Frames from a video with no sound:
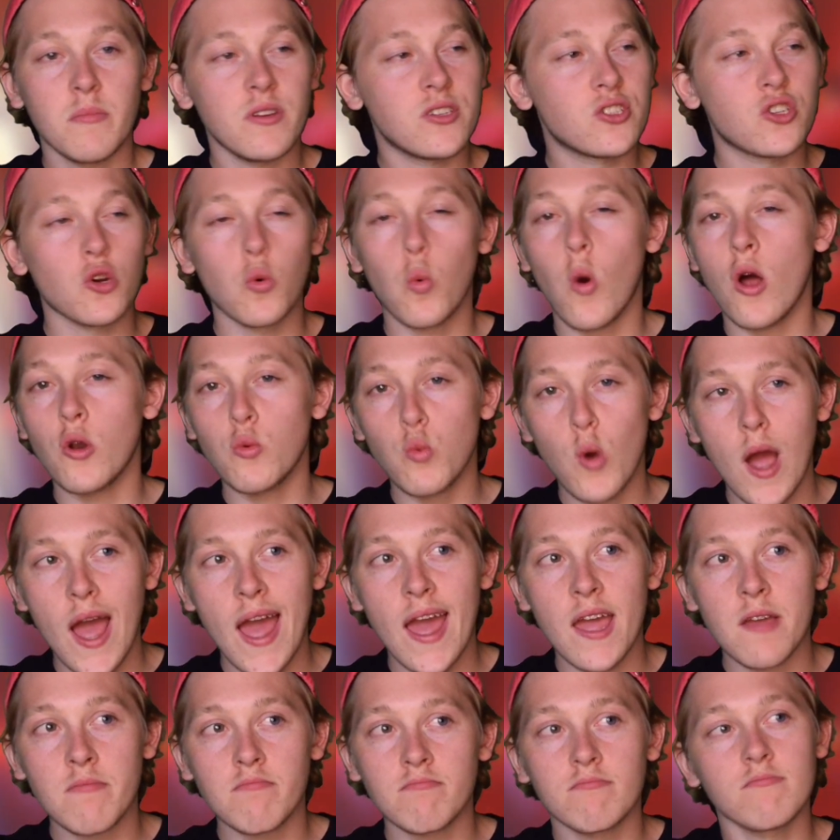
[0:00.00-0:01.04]
Mr. One
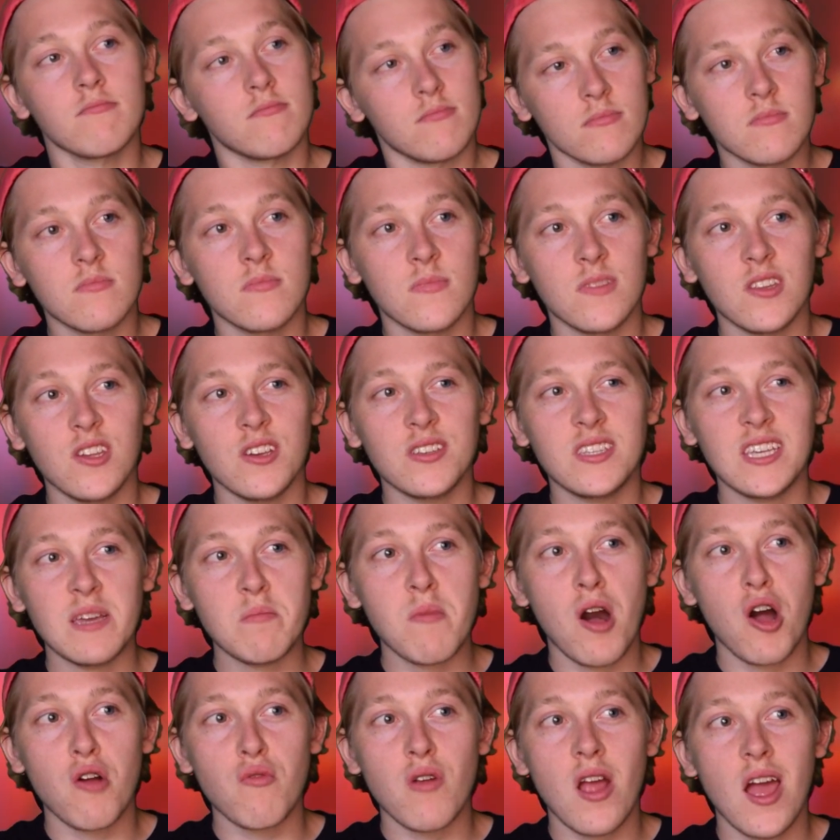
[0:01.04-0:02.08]
Way, you
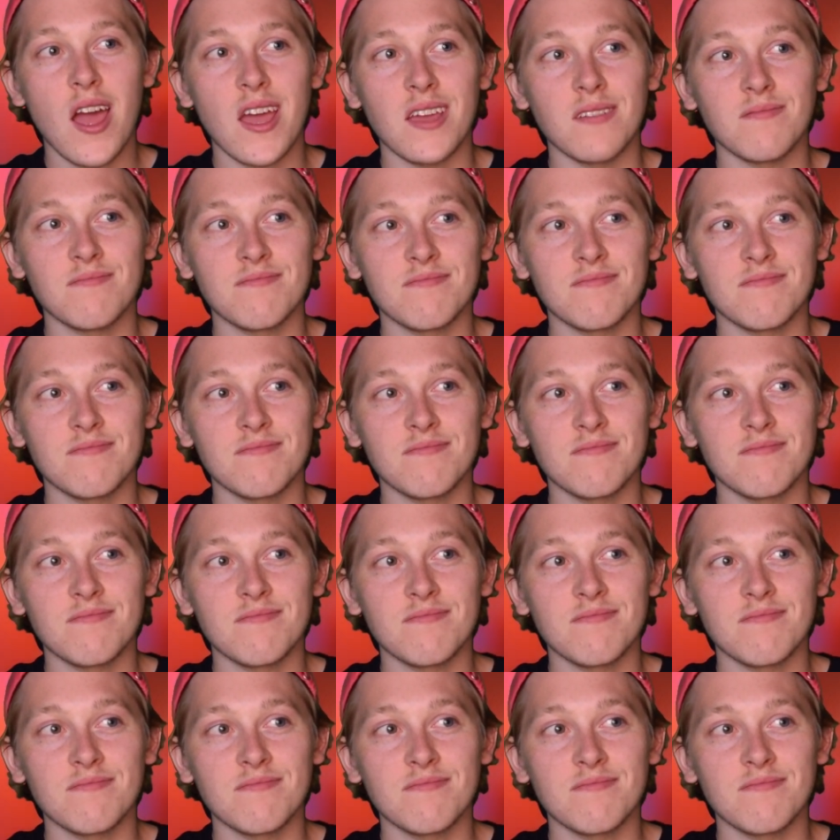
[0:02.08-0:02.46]
seem all right.